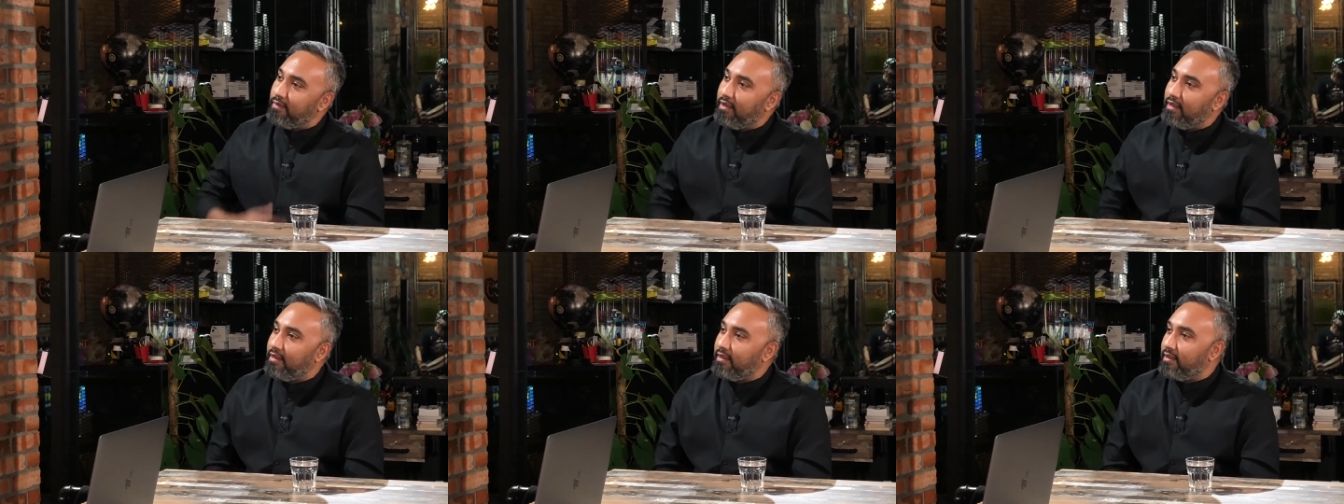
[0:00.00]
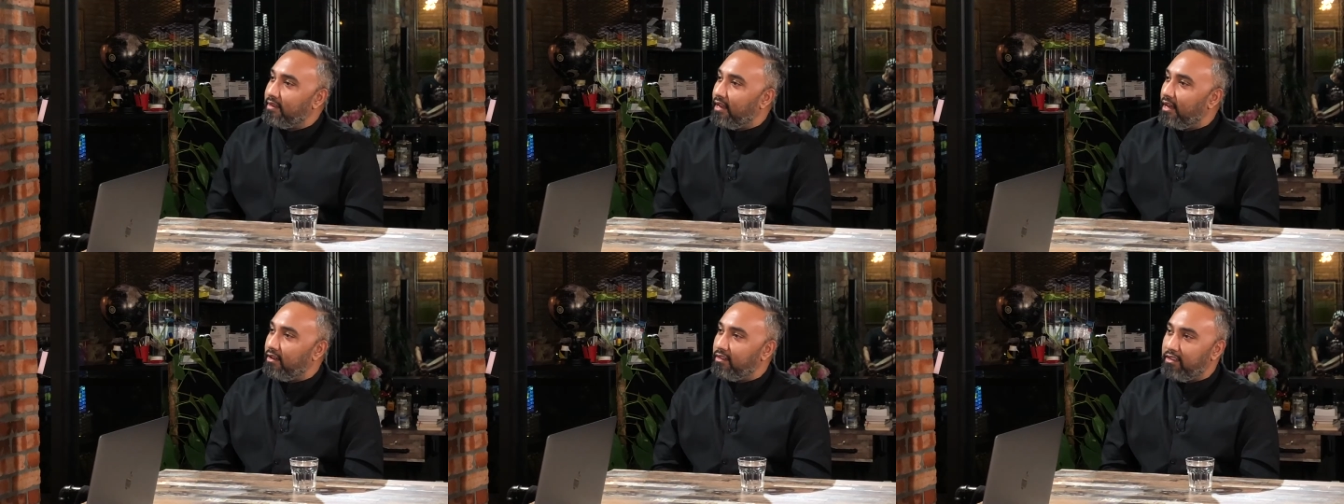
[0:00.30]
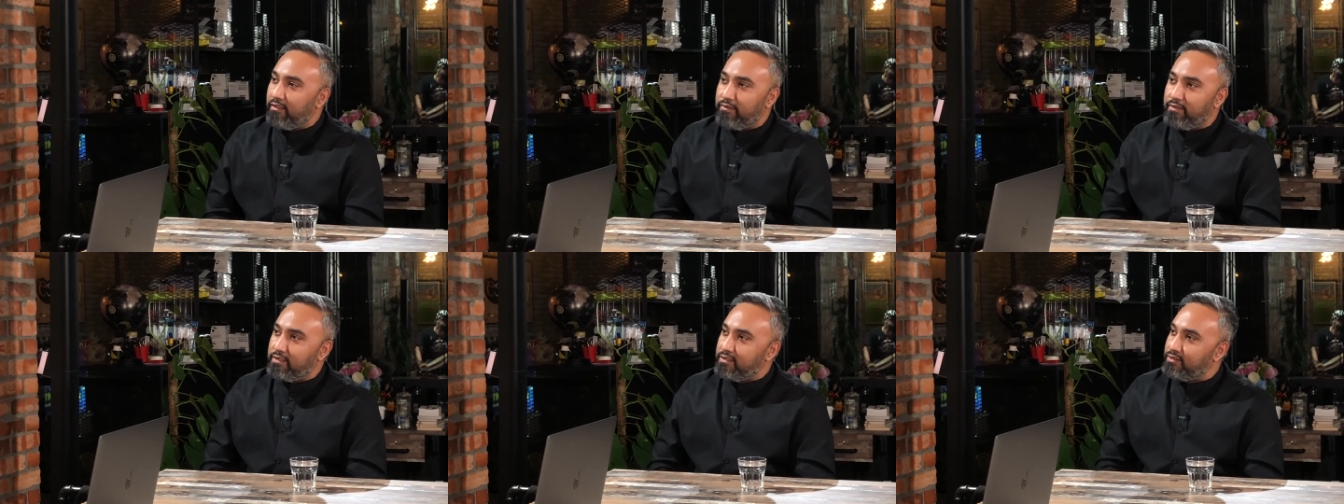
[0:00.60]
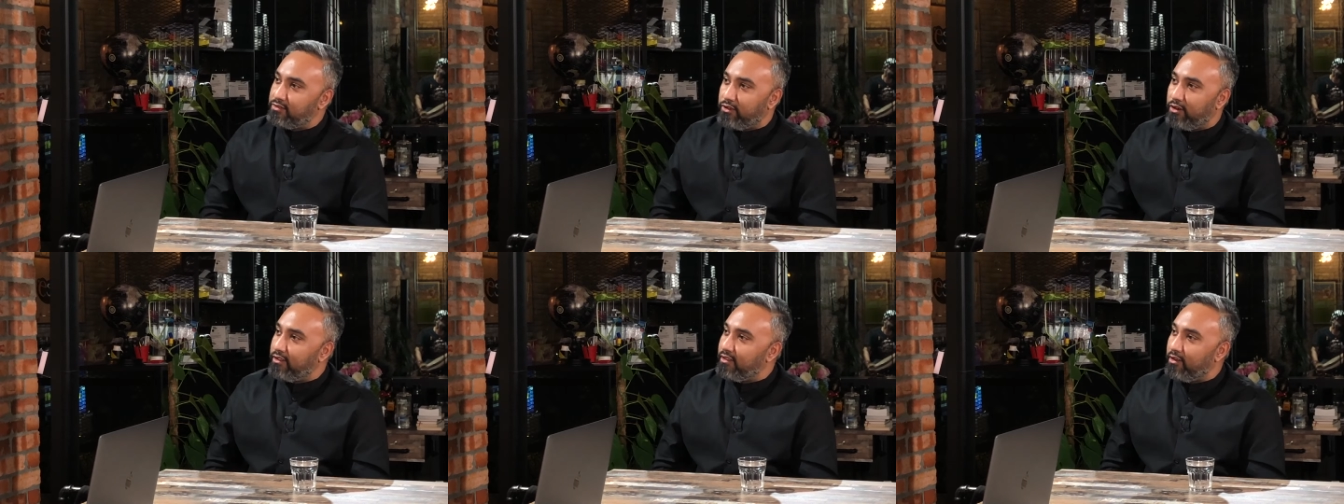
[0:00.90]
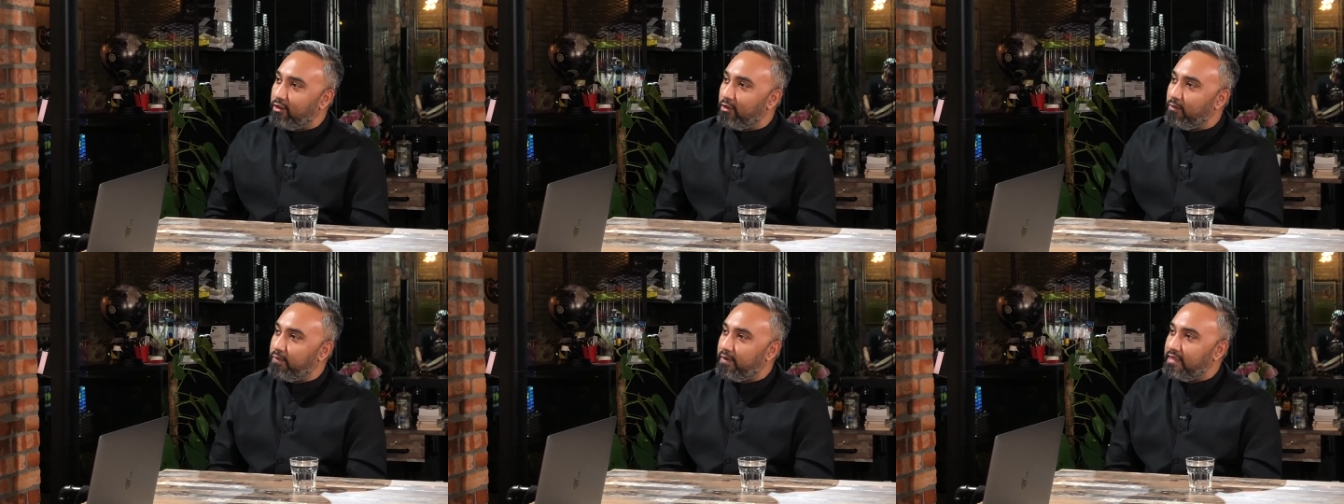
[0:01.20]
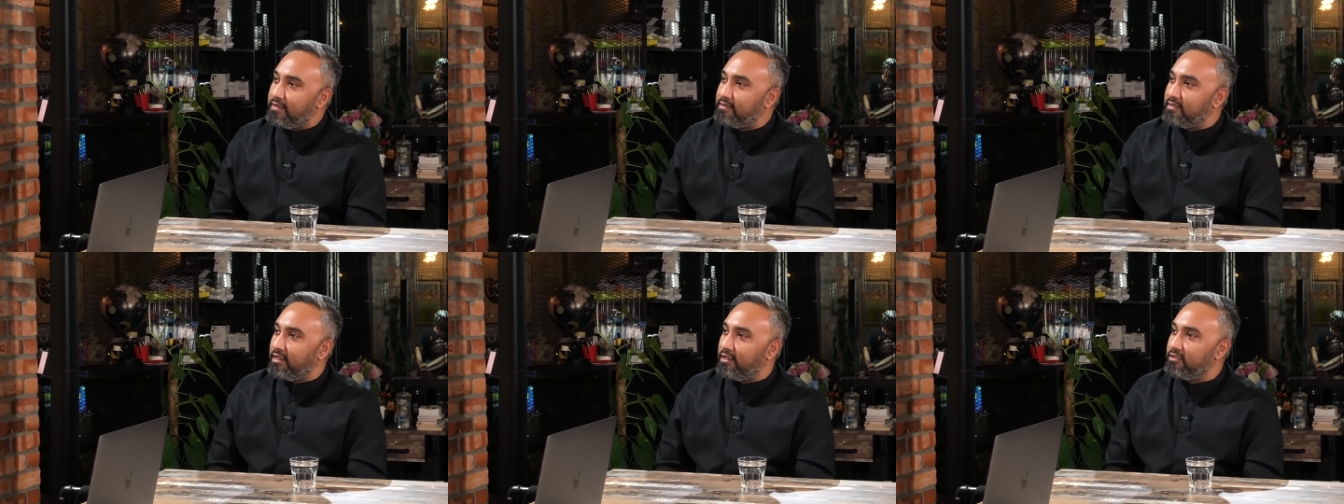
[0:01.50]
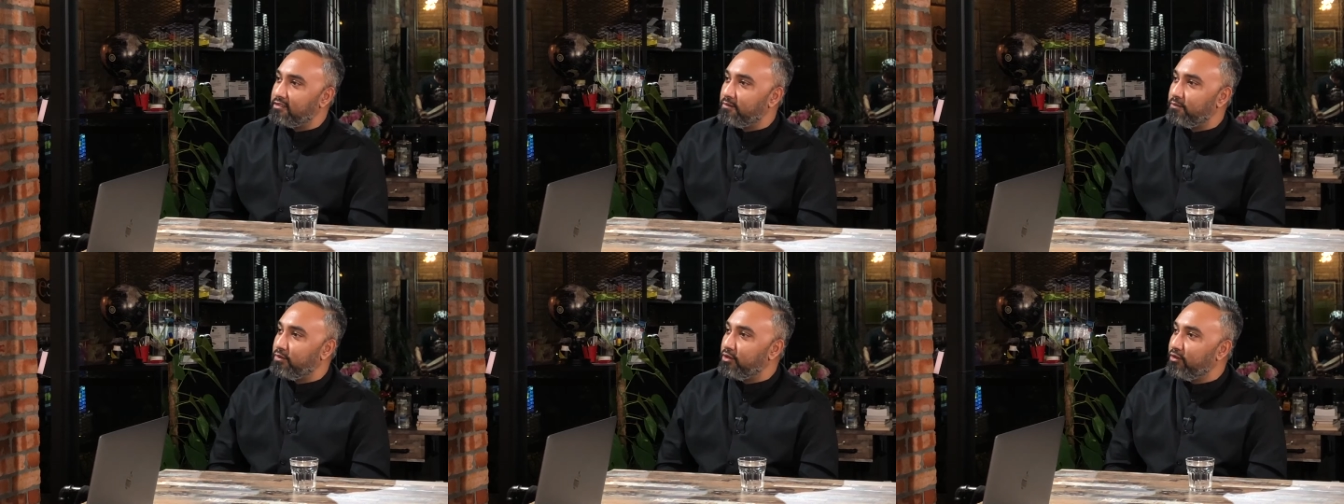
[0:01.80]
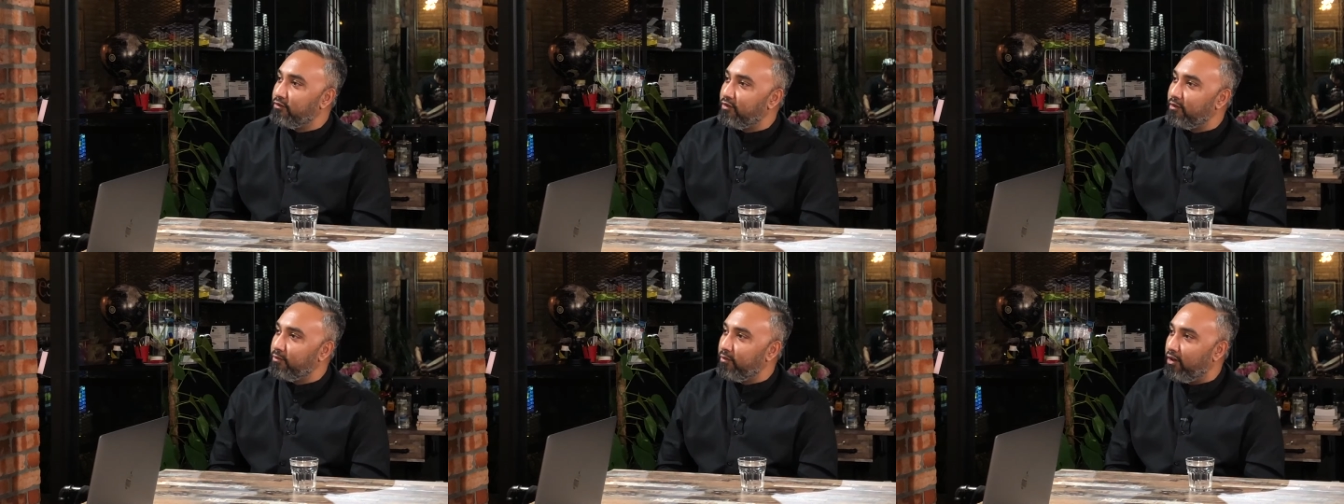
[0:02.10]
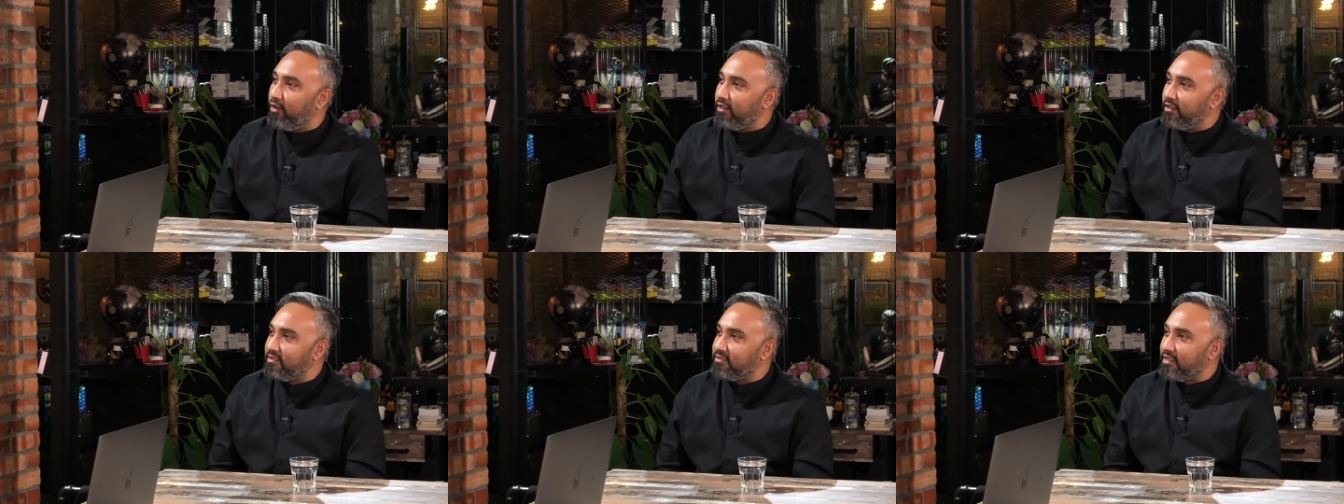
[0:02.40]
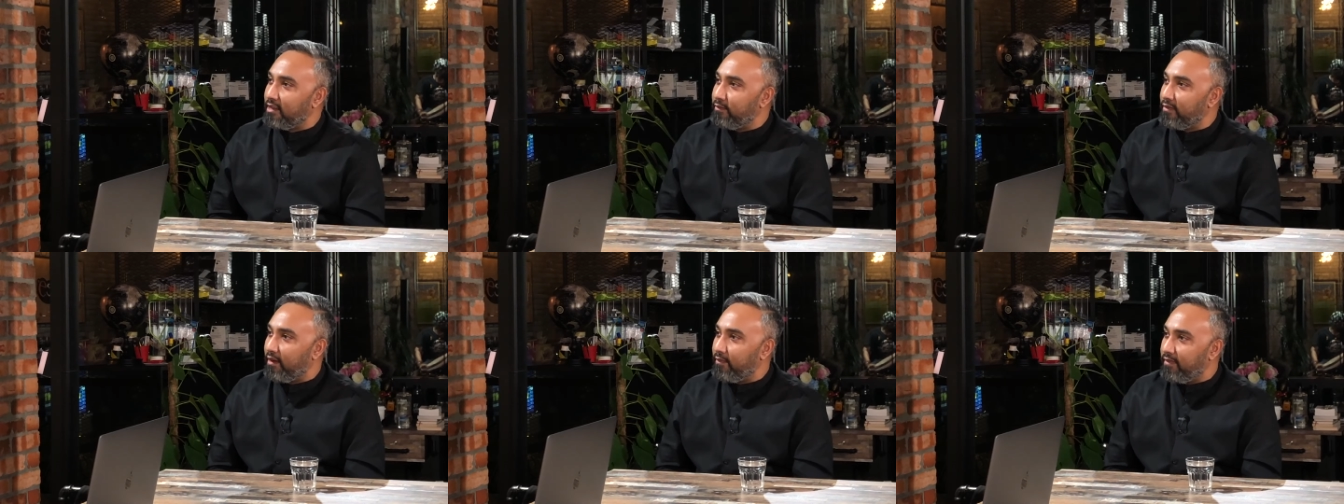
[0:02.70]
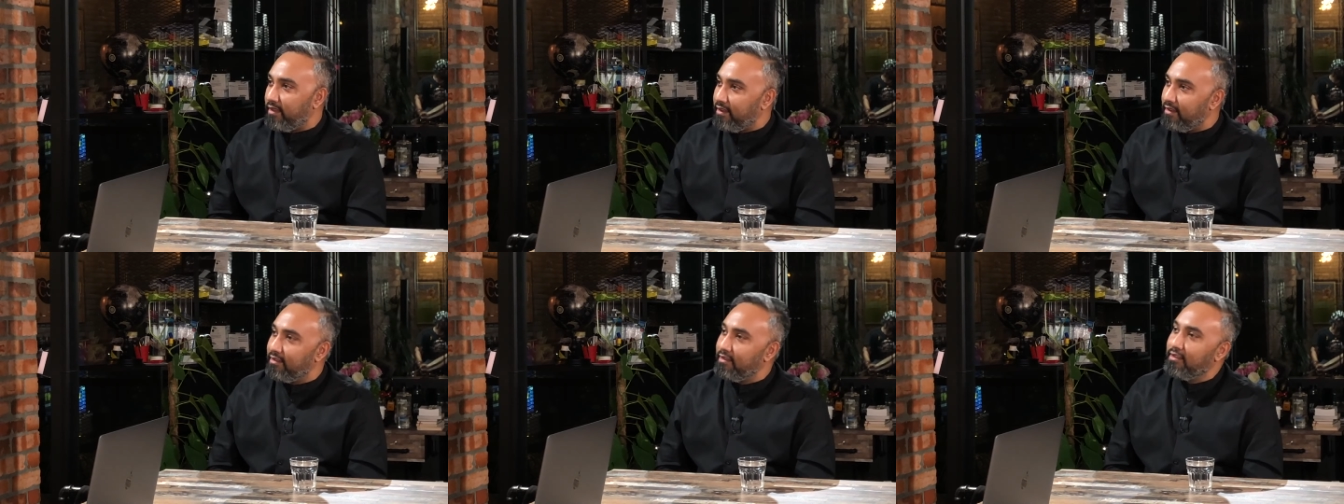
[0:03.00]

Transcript: That's and correct. now they've destroyed that whole place, and now it's a beautiful mall that's coming up there.